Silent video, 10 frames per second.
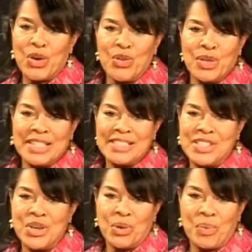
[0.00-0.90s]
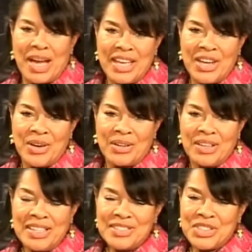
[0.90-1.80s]
for her. You can see her right
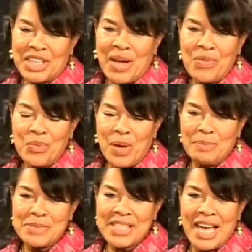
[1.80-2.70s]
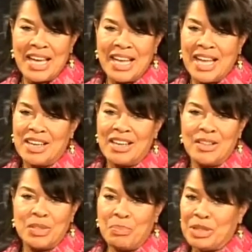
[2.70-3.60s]
here. Check out the website,
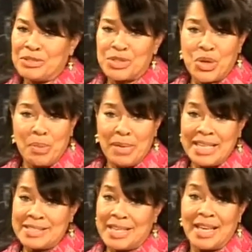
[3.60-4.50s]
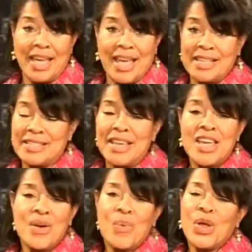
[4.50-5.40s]
and the pictures are amazing. And
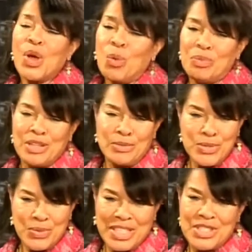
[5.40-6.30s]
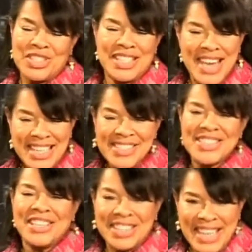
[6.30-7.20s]
we hope that you tune in to the
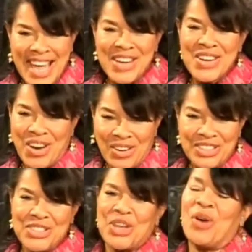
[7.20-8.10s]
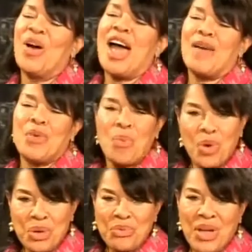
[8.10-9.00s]
next Linnet Carty Show. Have a
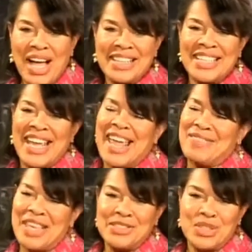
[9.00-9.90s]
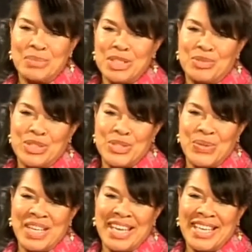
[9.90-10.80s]
wonderful holiday, and thanks so much for
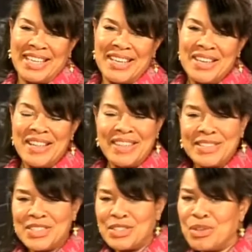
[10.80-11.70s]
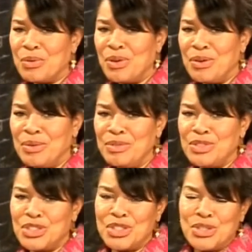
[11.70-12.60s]
tuning in. Thanks to the crew,
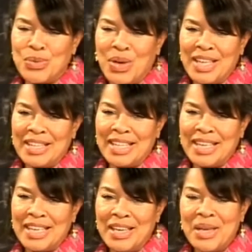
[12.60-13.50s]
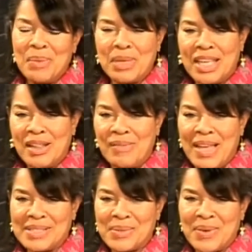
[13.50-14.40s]
G2 Huntley, Miguel
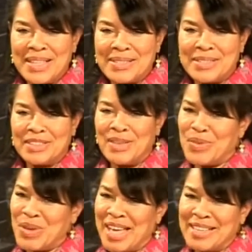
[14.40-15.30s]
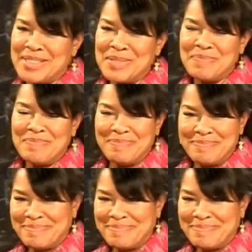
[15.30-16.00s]
Vasquez. Love you guys.